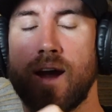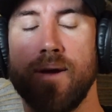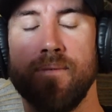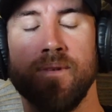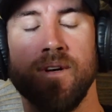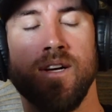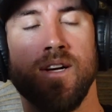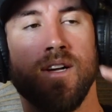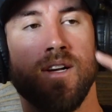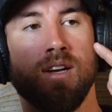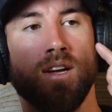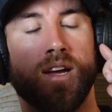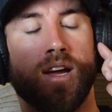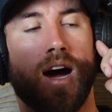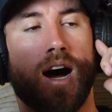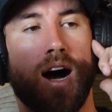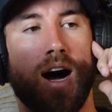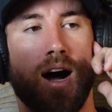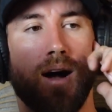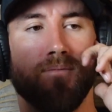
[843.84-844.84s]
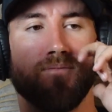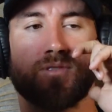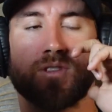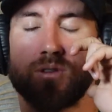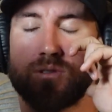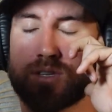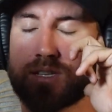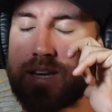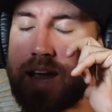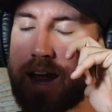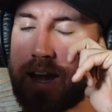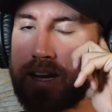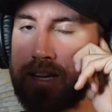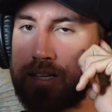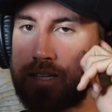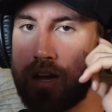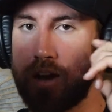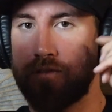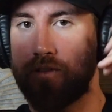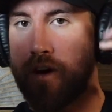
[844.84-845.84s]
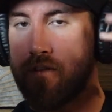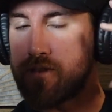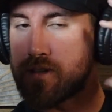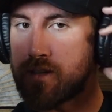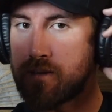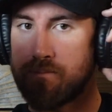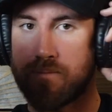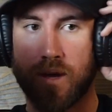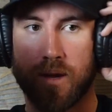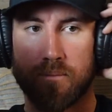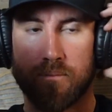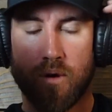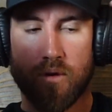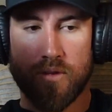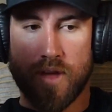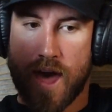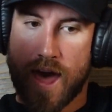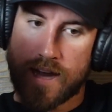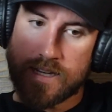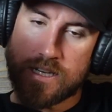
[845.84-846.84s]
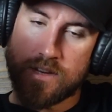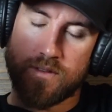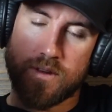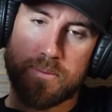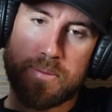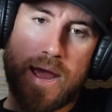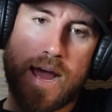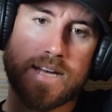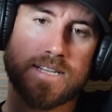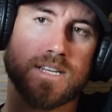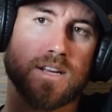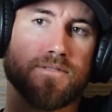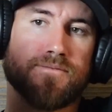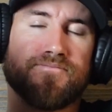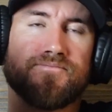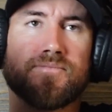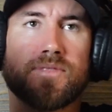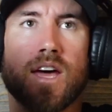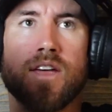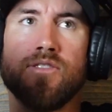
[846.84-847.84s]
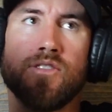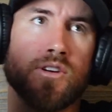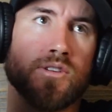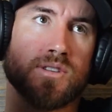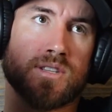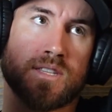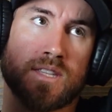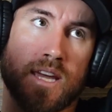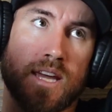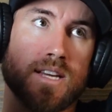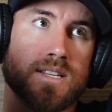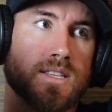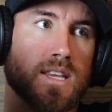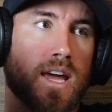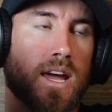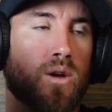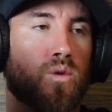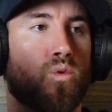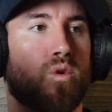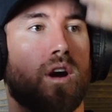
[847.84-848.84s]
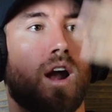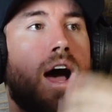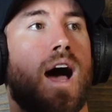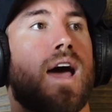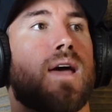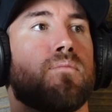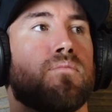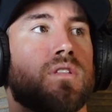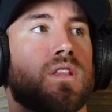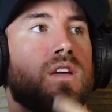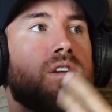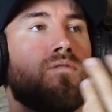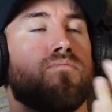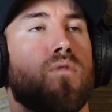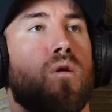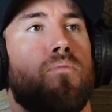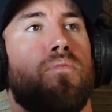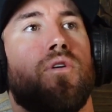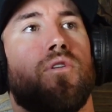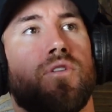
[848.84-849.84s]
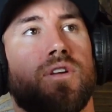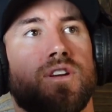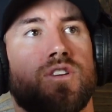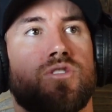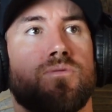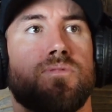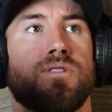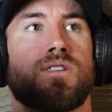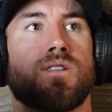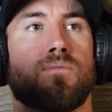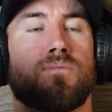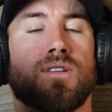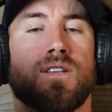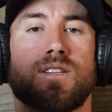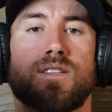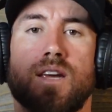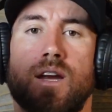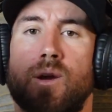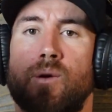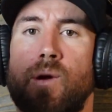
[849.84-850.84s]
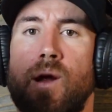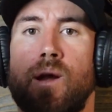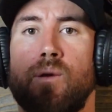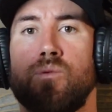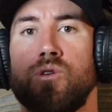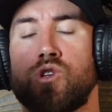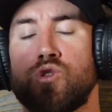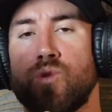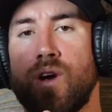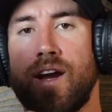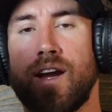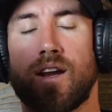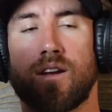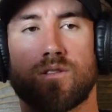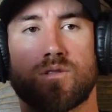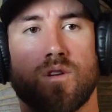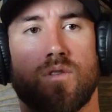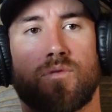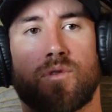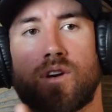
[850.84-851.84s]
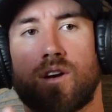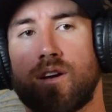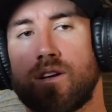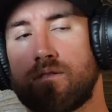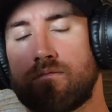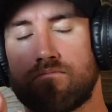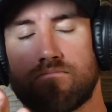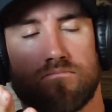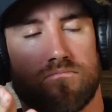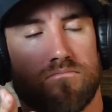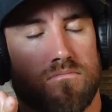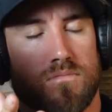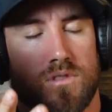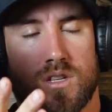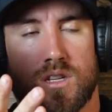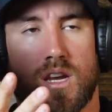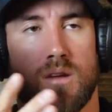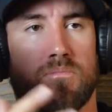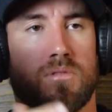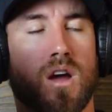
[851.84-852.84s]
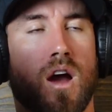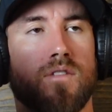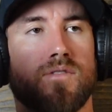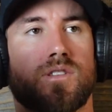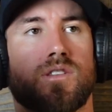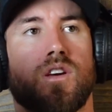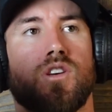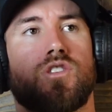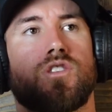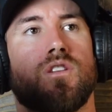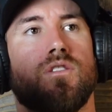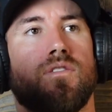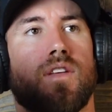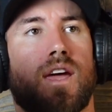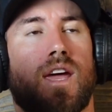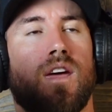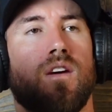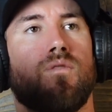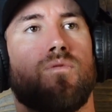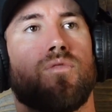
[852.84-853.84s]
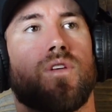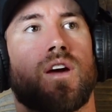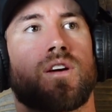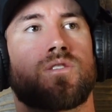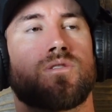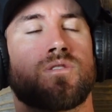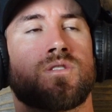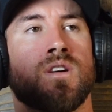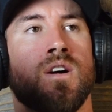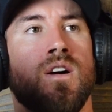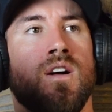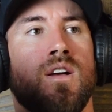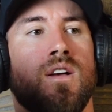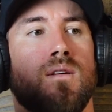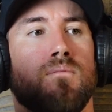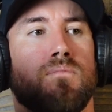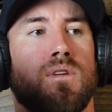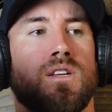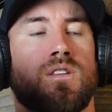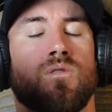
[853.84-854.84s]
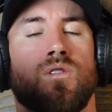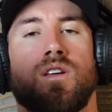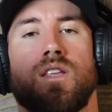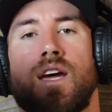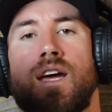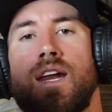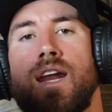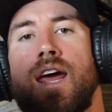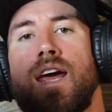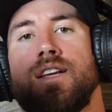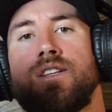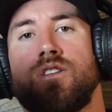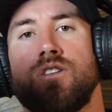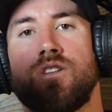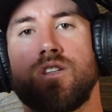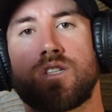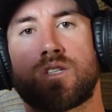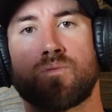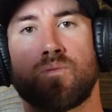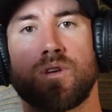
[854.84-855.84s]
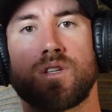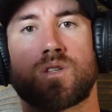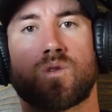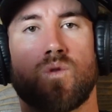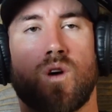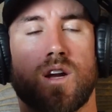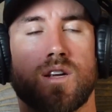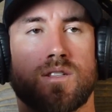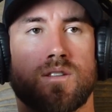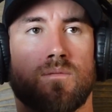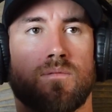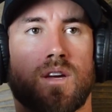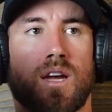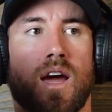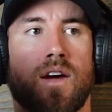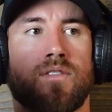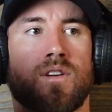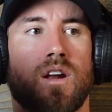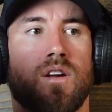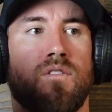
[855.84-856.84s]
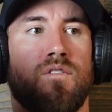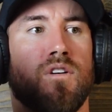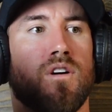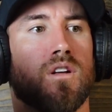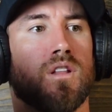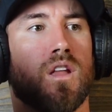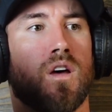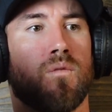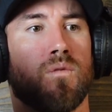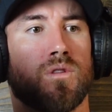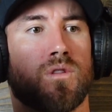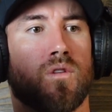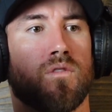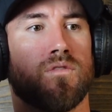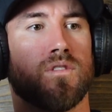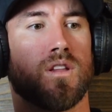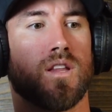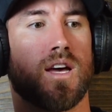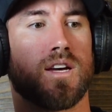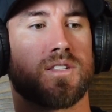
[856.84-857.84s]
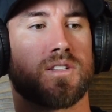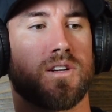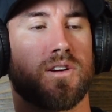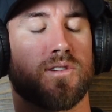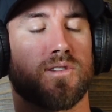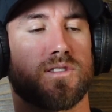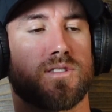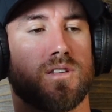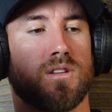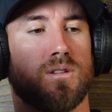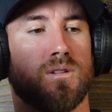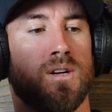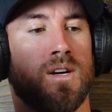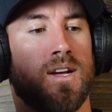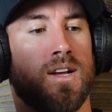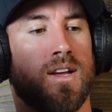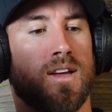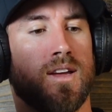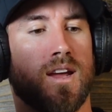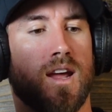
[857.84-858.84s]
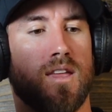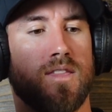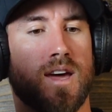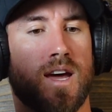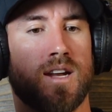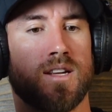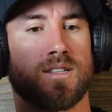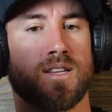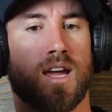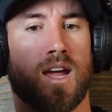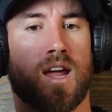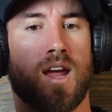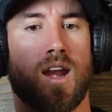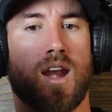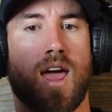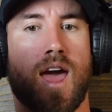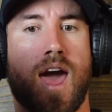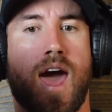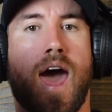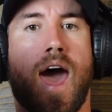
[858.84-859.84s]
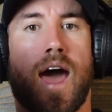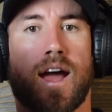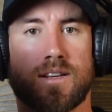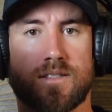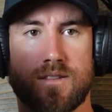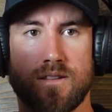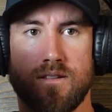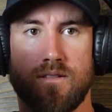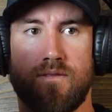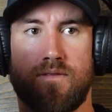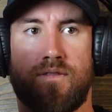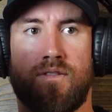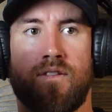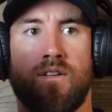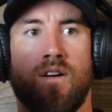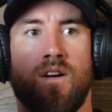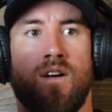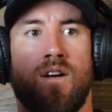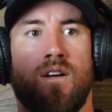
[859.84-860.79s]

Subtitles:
right? So static stuff obviously being both active and passive. Then there's things like where I believe mobility should be something that's integrated with training. So if we're going to just keep the conversation of like hip flexors, me doing like an HEG split squat is something I've kind of fell in love with over the last year or two. And that is like an active,